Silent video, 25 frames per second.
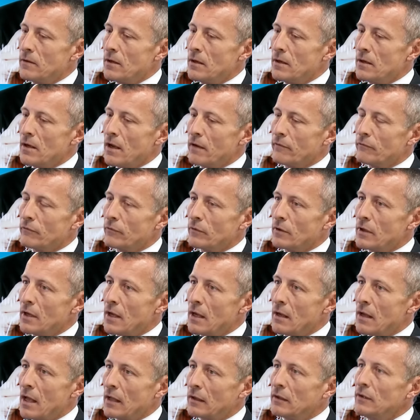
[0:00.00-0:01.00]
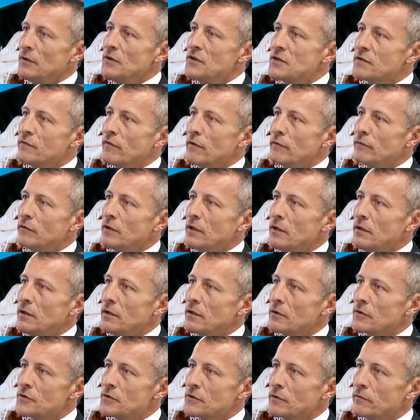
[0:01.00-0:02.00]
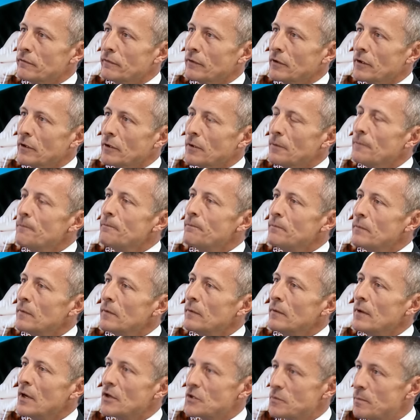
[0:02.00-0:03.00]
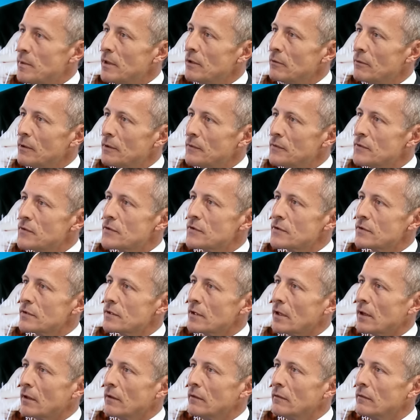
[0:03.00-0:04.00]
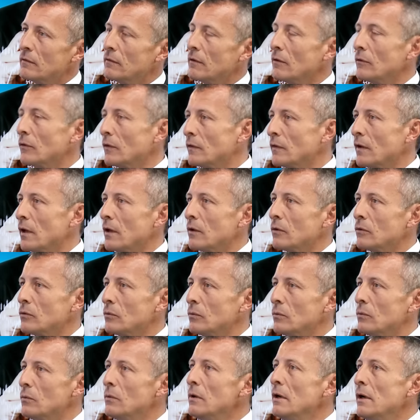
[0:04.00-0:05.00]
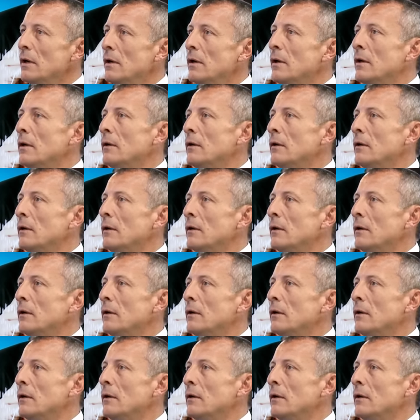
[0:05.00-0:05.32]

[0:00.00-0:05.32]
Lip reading: they have at least 15 years of experience and undertake to